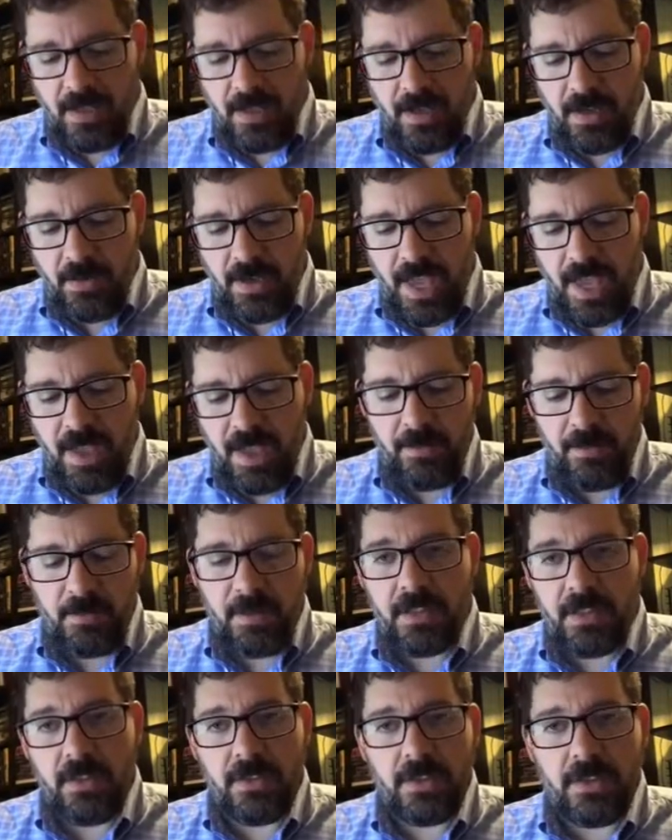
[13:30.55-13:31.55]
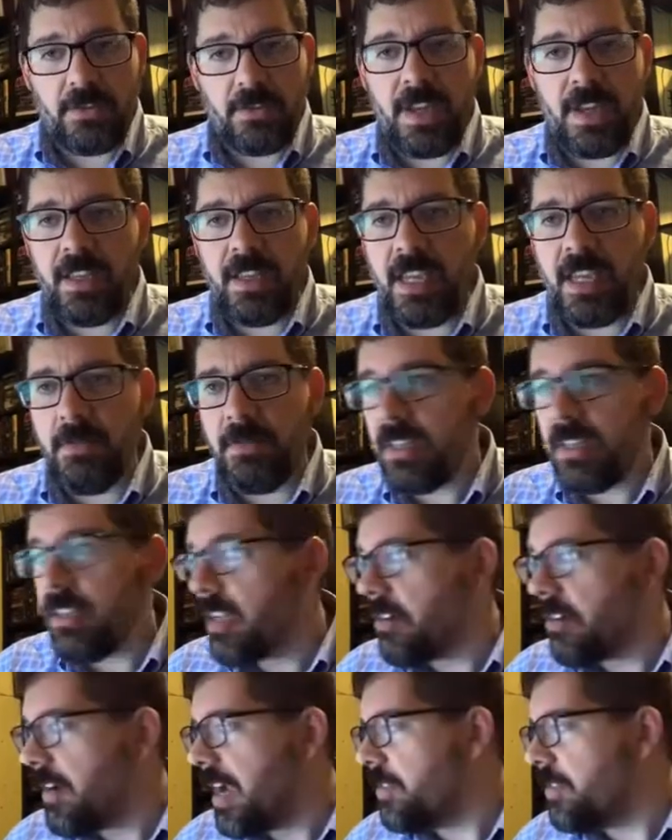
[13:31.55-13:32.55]
Okay, let me clear the screen, keep the
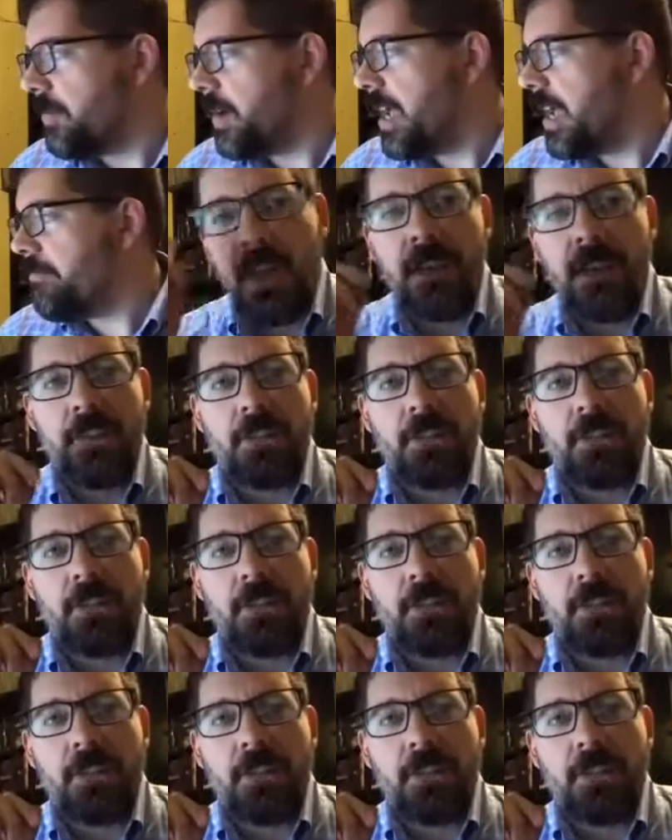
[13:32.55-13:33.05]
clutter out of the way.